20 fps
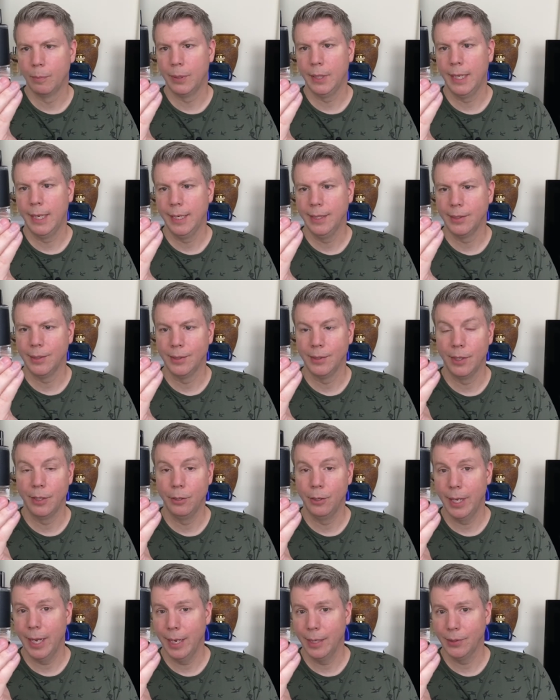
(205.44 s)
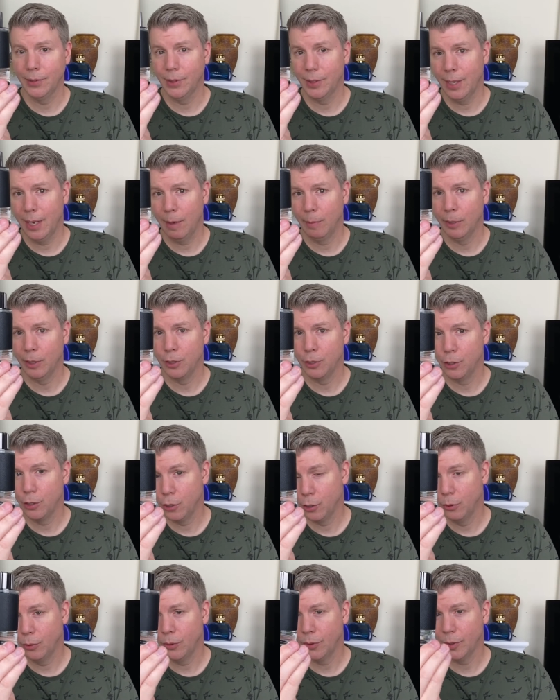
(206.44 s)
complaints is that you can't see how much
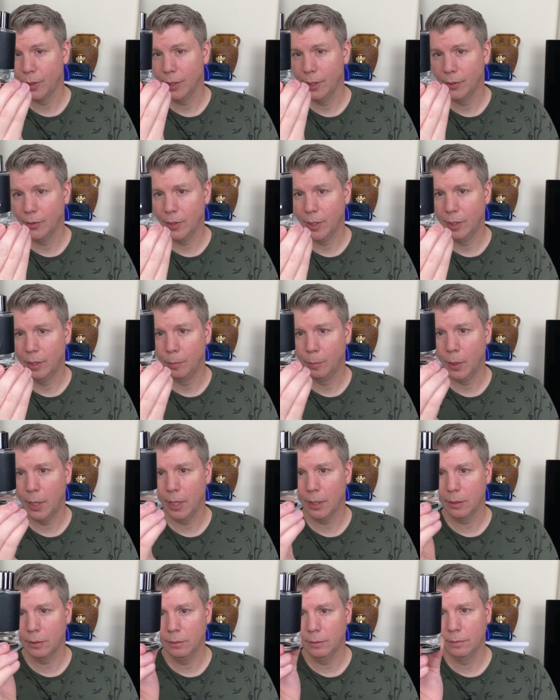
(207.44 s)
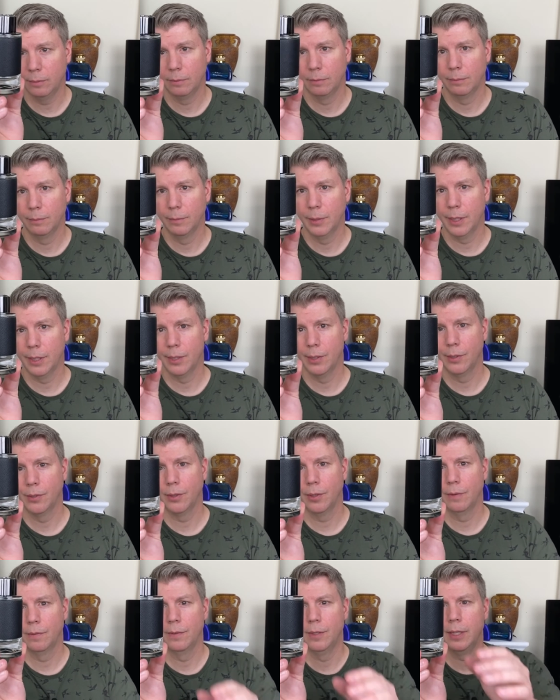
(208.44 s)
juice is in the bottle
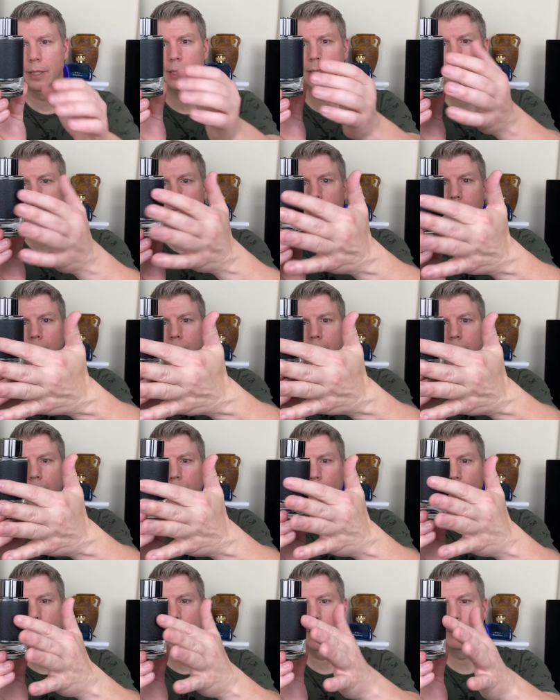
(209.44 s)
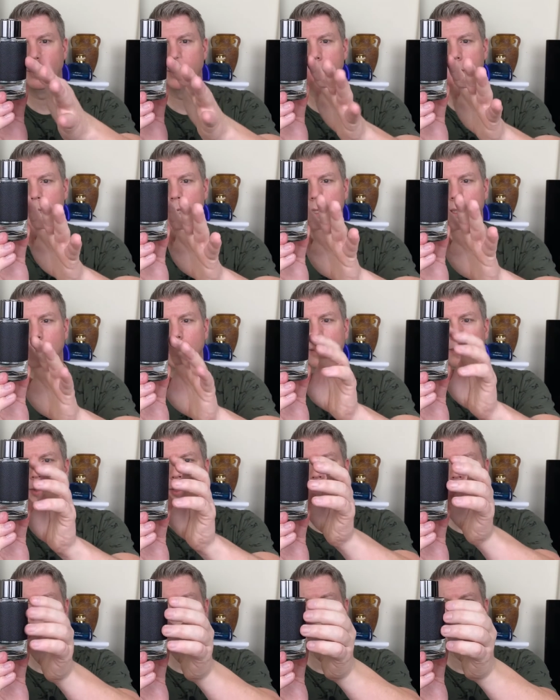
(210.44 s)
because of the kind of they wrapped
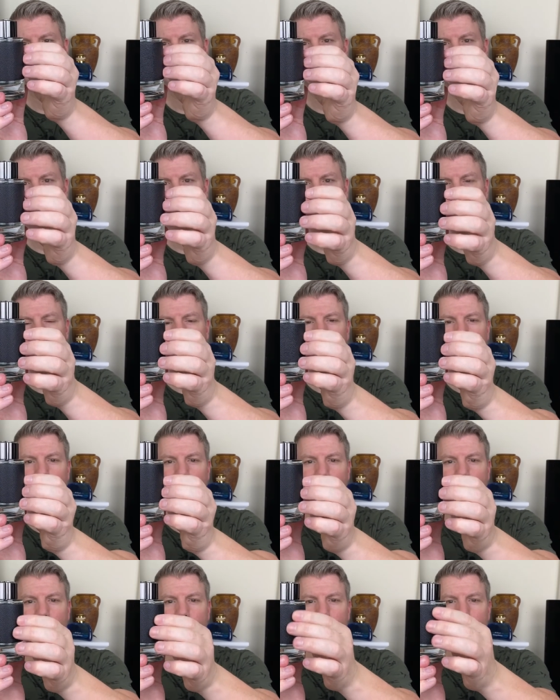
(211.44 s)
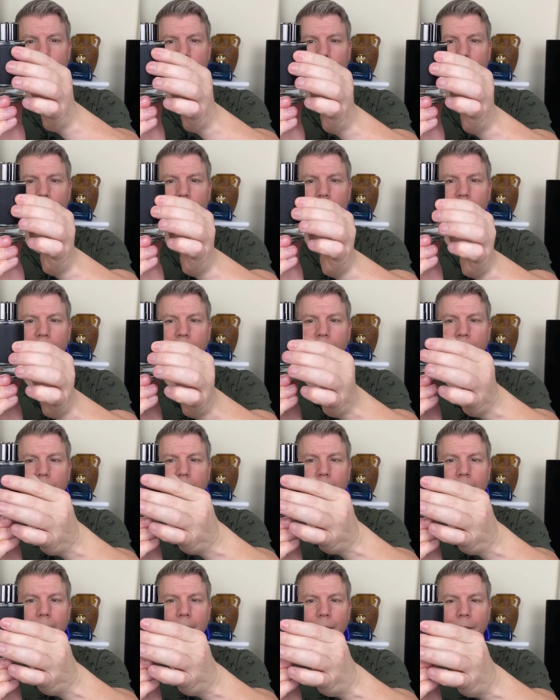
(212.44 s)
almost like a, a leather. You can
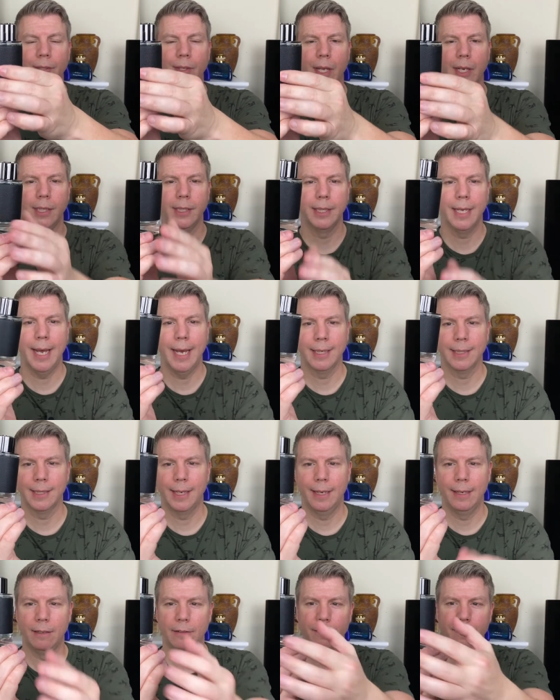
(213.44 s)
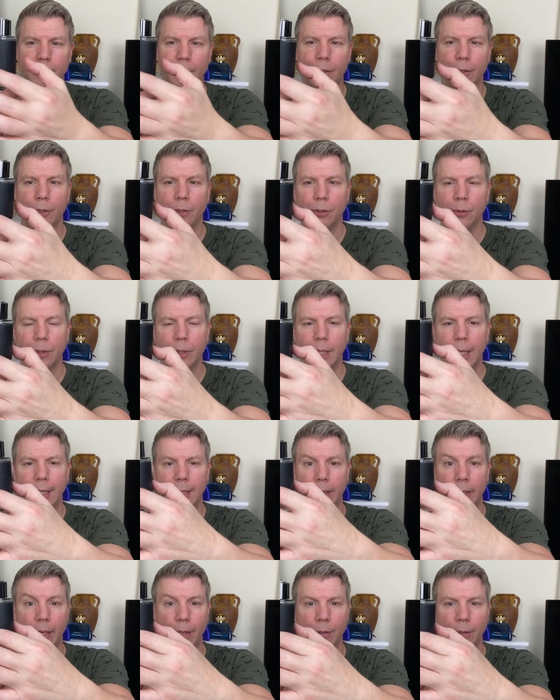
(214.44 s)
feel it. It's got a tactile feel to it,
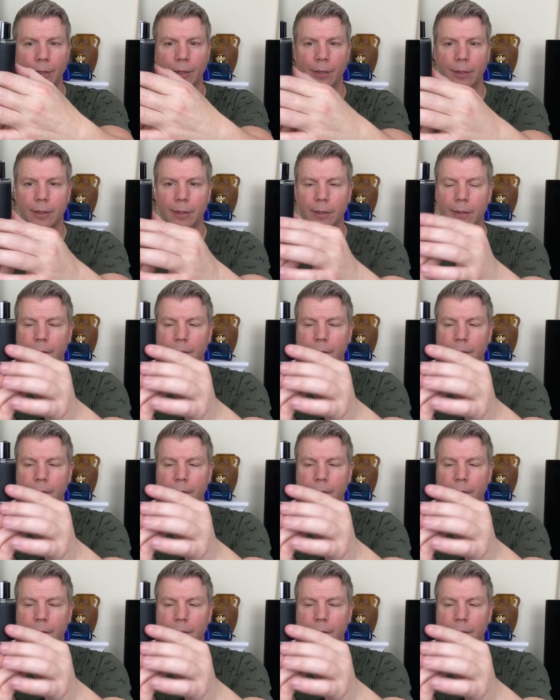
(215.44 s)
like leather.